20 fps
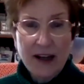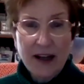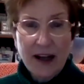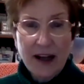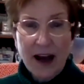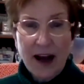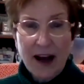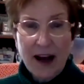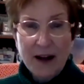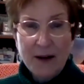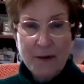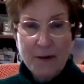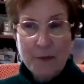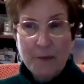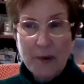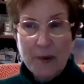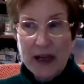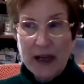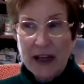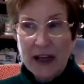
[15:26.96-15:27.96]

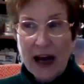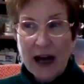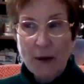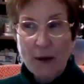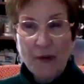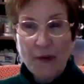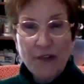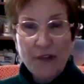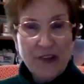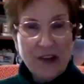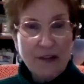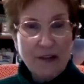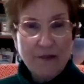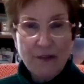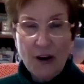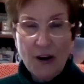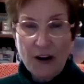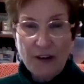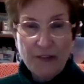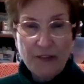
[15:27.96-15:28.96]
But I was
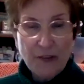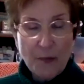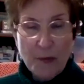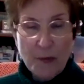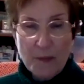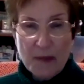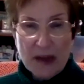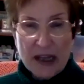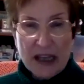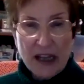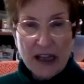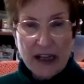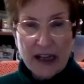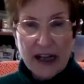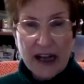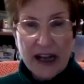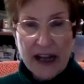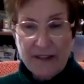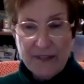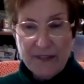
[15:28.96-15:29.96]
involved from the
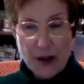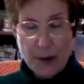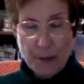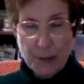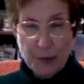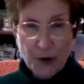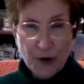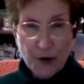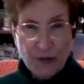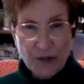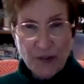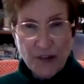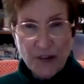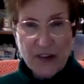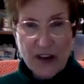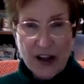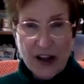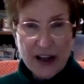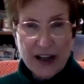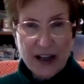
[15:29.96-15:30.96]
beginning. I had the approvals
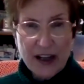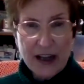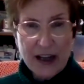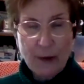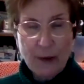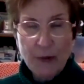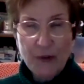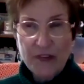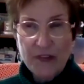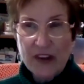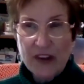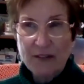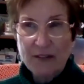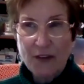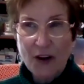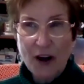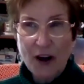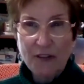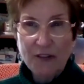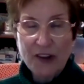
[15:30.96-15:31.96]
on it. I was
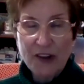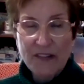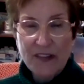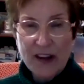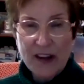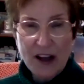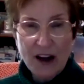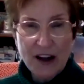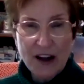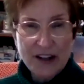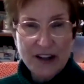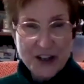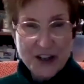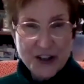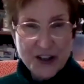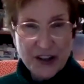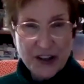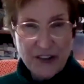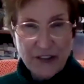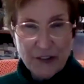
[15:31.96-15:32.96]
involved in the
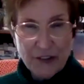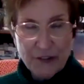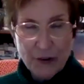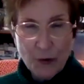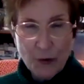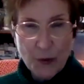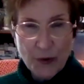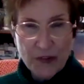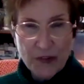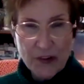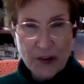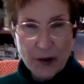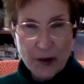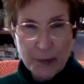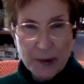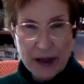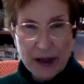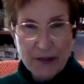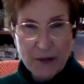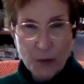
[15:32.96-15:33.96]
auditions of who was going to
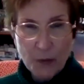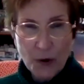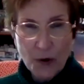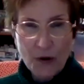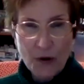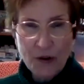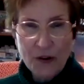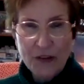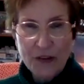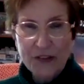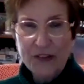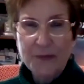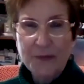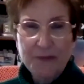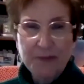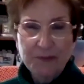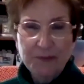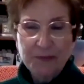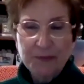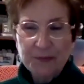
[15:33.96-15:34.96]
play the roles.
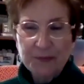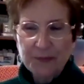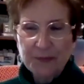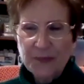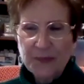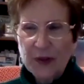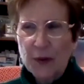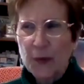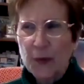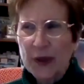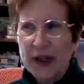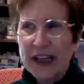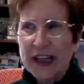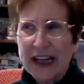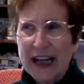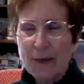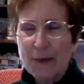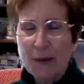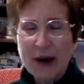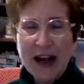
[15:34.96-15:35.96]
Rick
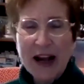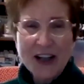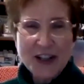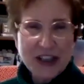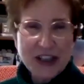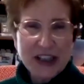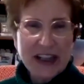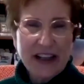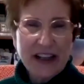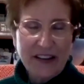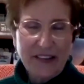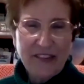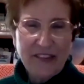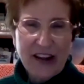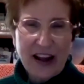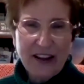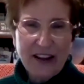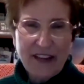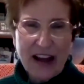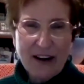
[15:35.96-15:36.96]
and I were actually in
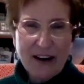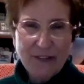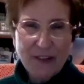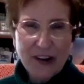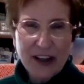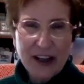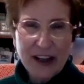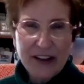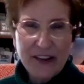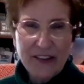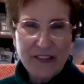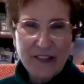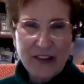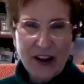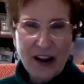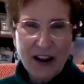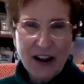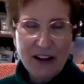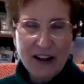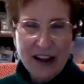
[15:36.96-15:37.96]
South Africa and
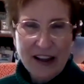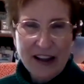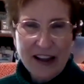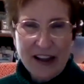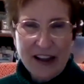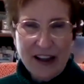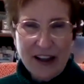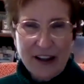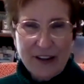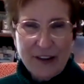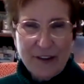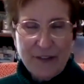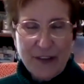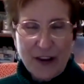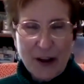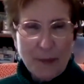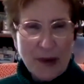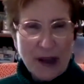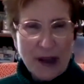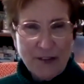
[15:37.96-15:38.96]
saw the
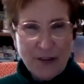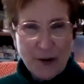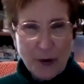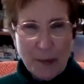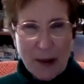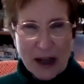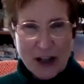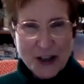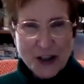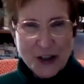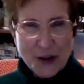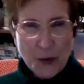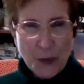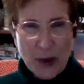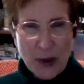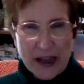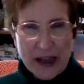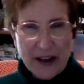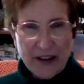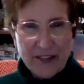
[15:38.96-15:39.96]
filming for about 2
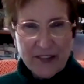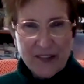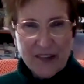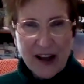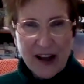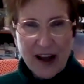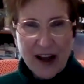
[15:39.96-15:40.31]
weeks.